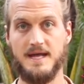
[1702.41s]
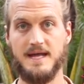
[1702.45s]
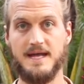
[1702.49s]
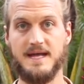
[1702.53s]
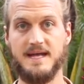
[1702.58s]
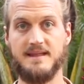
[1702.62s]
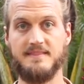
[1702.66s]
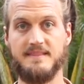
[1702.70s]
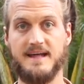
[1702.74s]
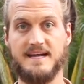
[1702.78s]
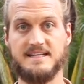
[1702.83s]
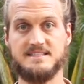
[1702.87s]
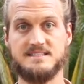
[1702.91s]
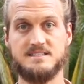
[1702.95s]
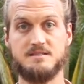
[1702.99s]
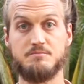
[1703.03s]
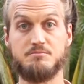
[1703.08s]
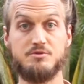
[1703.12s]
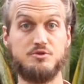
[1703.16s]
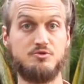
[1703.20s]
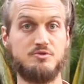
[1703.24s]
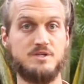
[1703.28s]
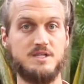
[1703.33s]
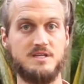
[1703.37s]
And that's the
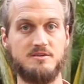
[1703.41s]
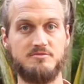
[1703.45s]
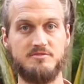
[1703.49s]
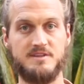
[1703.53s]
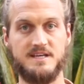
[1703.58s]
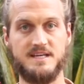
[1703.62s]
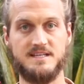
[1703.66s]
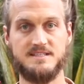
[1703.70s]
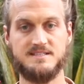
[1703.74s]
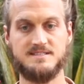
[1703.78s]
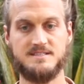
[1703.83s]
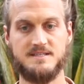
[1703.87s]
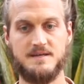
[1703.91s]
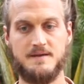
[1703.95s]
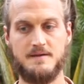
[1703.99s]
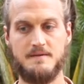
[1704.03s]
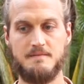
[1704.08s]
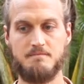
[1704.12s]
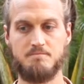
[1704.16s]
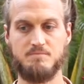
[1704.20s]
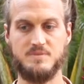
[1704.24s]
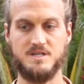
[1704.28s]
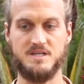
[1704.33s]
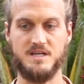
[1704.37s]
beauty of this.
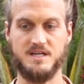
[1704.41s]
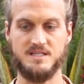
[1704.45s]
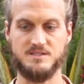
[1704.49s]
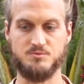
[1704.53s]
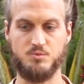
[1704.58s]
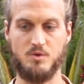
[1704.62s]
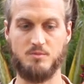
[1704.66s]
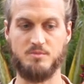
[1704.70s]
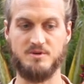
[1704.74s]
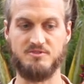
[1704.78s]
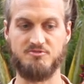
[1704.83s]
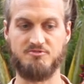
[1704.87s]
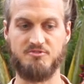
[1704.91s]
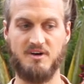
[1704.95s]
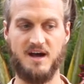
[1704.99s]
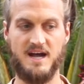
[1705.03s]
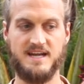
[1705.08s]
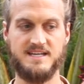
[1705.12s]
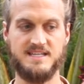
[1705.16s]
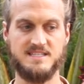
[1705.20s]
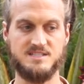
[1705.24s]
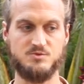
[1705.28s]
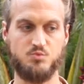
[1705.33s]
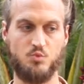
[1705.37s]
Because what we
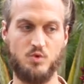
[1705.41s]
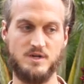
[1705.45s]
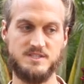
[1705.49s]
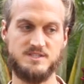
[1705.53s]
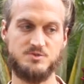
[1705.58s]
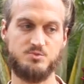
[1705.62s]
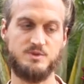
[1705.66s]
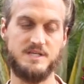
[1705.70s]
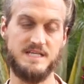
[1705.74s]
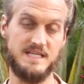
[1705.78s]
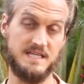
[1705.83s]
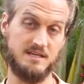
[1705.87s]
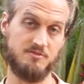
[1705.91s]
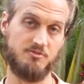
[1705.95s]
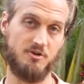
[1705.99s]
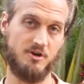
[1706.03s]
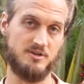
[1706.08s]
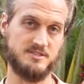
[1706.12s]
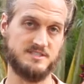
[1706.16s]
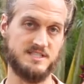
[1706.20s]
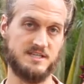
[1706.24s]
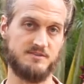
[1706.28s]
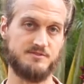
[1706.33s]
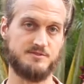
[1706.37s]
find is once we give
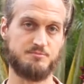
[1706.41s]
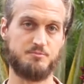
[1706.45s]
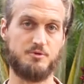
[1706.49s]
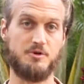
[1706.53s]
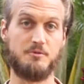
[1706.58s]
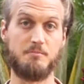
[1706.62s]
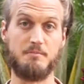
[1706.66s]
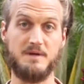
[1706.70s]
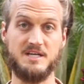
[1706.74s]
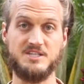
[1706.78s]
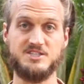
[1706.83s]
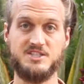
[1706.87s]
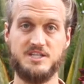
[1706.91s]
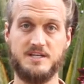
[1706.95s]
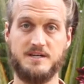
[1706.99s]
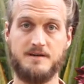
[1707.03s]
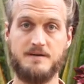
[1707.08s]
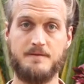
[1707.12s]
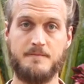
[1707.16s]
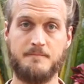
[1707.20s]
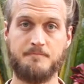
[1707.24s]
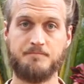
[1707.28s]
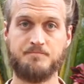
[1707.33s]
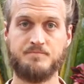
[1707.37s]
ourselves
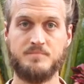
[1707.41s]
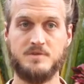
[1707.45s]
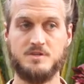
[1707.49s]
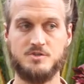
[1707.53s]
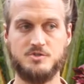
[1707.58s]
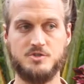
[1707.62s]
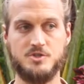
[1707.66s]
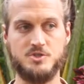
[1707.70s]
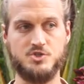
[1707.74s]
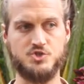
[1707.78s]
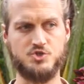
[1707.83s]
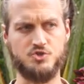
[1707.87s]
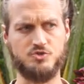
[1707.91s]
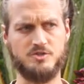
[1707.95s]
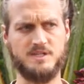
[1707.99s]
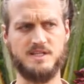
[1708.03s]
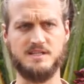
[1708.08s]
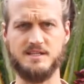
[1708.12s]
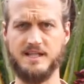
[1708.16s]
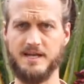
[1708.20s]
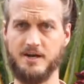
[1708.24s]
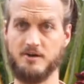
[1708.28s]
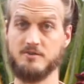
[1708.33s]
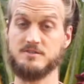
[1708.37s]
permission to truly
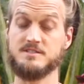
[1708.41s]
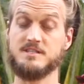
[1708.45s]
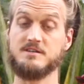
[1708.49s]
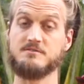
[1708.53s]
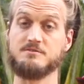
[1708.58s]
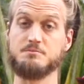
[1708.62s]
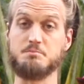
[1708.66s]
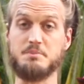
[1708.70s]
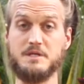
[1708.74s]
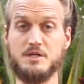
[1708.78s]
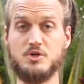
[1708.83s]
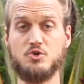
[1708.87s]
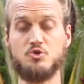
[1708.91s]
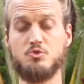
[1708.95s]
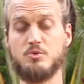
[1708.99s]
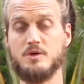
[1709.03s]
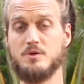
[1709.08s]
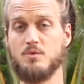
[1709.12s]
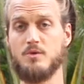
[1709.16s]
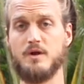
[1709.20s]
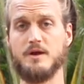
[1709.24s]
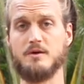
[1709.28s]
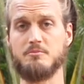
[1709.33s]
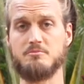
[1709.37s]
let ourselves be who we
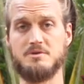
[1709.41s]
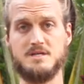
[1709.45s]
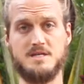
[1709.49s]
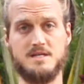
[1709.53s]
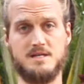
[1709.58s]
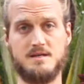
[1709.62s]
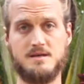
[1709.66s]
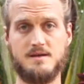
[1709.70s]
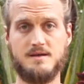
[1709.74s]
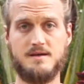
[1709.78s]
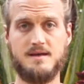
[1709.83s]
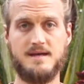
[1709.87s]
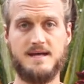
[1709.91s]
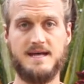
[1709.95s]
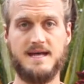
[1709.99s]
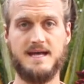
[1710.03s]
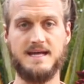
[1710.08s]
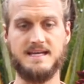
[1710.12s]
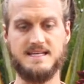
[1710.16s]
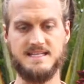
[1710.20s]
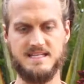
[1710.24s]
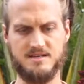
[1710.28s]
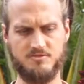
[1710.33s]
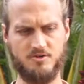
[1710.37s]
want to be,
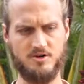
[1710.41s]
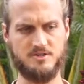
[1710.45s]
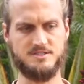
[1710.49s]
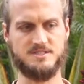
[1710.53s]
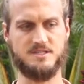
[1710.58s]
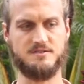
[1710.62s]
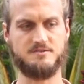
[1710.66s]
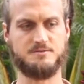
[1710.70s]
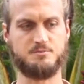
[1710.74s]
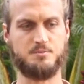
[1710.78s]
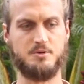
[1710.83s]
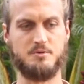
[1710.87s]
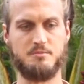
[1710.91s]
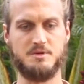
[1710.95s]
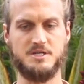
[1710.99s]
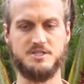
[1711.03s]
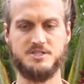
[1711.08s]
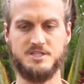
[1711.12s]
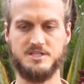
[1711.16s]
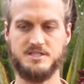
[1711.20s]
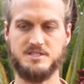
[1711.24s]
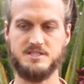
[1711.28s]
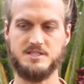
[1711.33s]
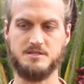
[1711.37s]
and give ourselves
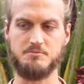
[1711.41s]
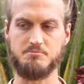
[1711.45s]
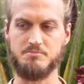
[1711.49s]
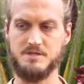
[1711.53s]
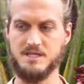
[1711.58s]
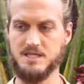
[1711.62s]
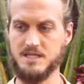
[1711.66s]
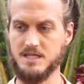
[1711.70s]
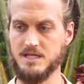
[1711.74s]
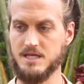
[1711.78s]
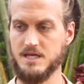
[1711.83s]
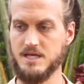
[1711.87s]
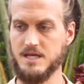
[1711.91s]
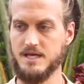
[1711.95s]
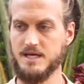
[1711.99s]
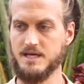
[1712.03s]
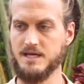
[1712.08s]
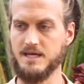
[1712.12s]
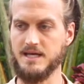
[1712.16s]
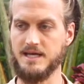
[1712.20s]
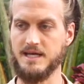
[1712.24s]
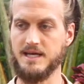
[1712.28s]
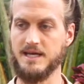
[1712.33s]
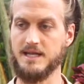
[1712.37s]
permission to be
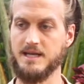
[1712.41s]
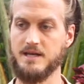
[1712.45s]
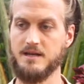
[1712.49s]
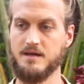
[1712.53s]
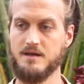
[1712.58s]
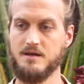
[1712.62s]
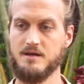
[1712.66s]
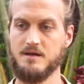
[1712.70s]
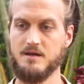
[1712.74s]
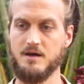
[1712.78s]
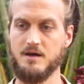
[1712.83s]
in